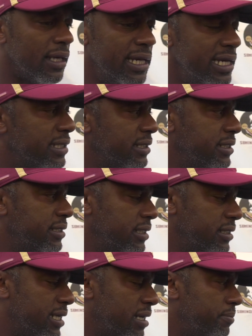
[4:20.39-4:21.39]
He is.
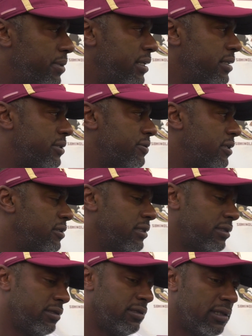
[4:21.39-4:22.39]
He's gotten bigger and stronger,
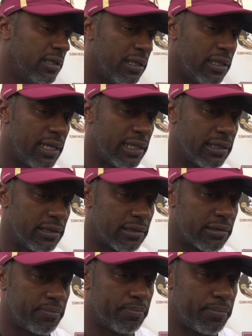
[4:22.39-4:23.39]
and that's
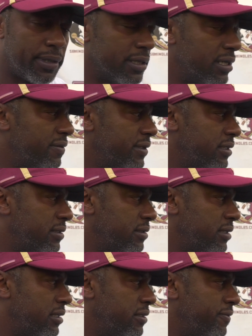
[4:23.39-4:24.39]
part of it
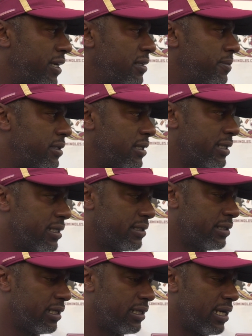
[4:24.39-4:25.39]
in developing. Like I
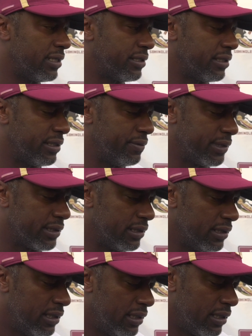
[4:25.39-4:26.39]
said, last year he was
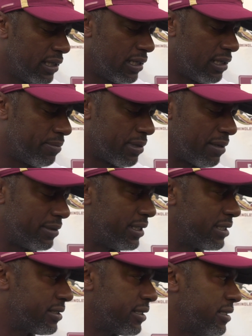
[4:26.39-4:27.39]
probably
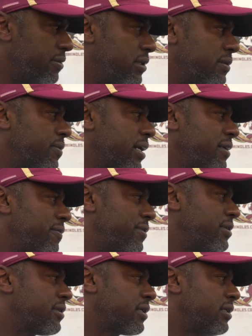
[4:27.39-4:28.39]
necessarily wasn't ready
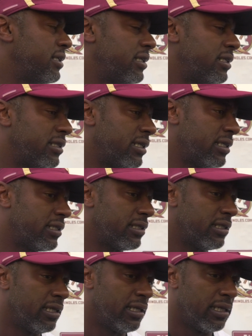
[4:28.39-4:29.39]
physically, and
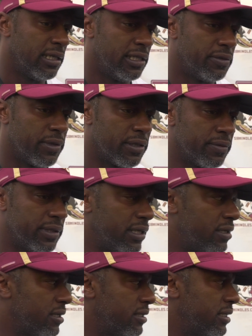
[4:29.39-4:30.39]
he's worked really
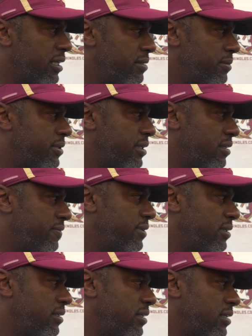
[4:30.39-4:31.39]
hard to get himself
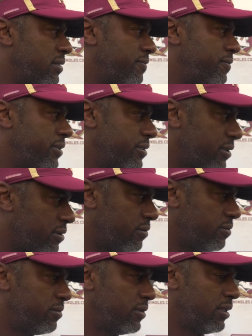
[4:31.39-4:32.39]
in
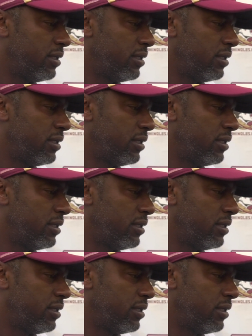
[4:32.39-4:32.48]
physical